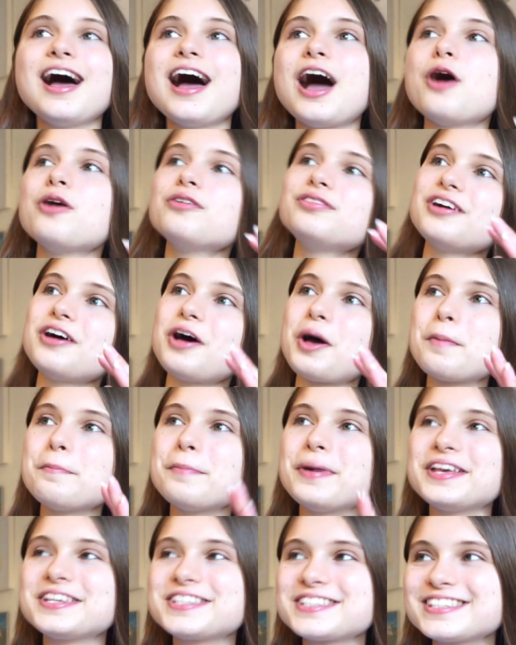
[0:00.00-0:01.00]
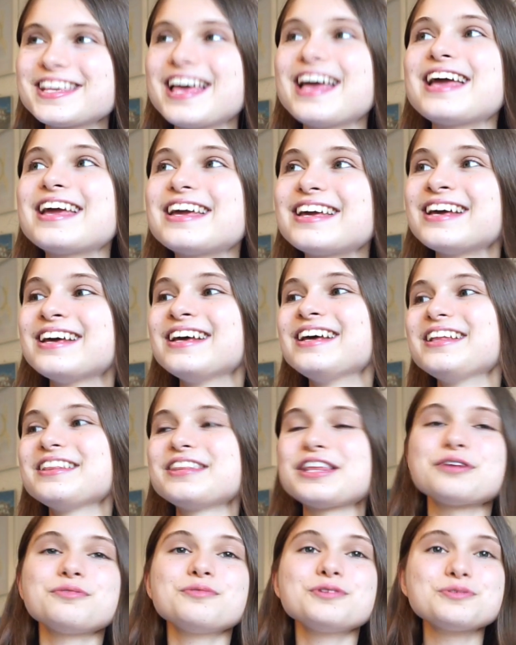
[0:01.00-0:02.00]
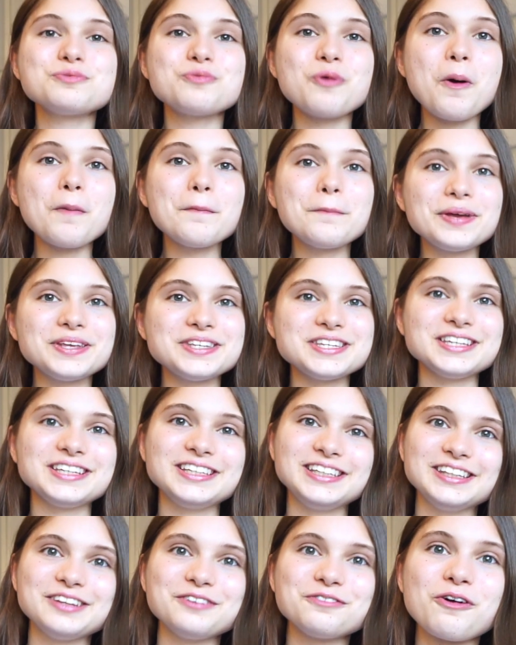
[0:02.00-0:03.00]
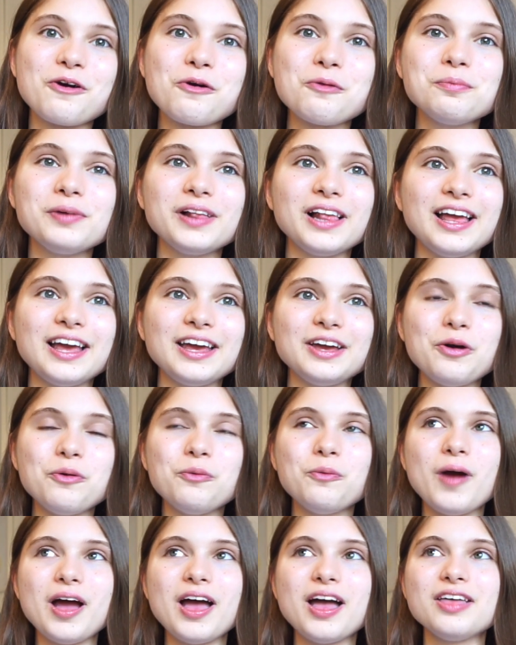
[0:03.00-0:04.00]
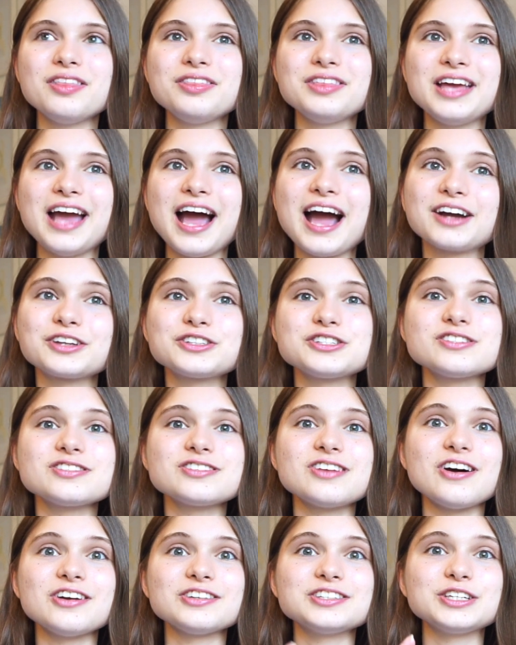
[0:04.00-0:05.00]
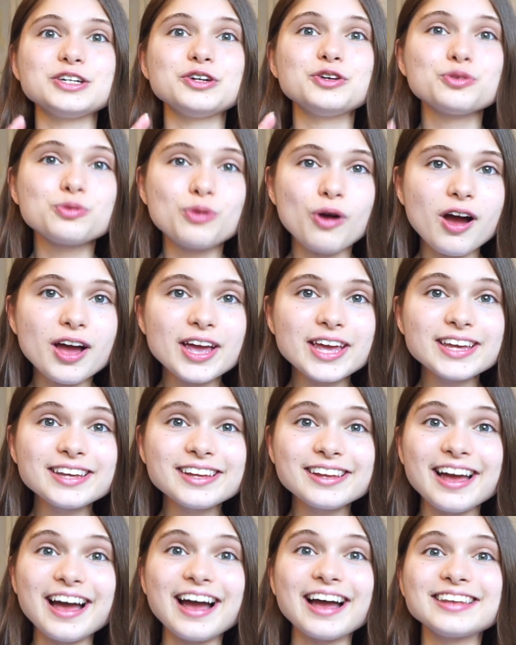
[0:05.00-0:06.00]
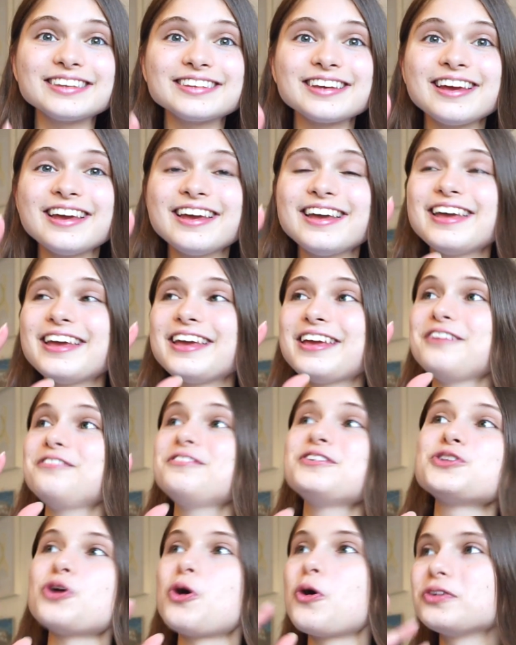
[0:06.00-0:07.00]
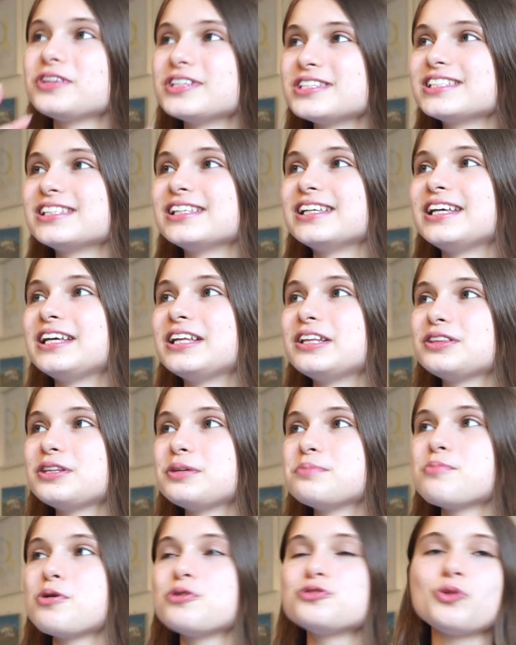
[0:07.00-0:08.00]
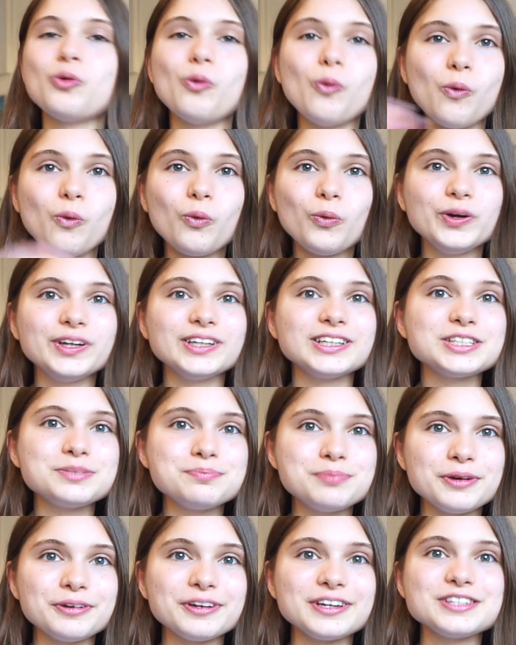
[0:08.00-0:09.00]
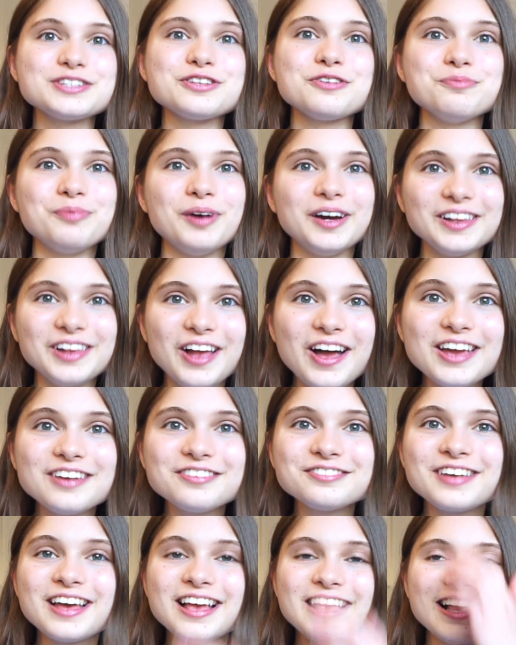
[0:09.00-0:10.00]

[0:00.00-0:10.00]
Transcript: However, I must say, there was one particular role play where the actor started crying, and it was honestly the most awkward experience of my life.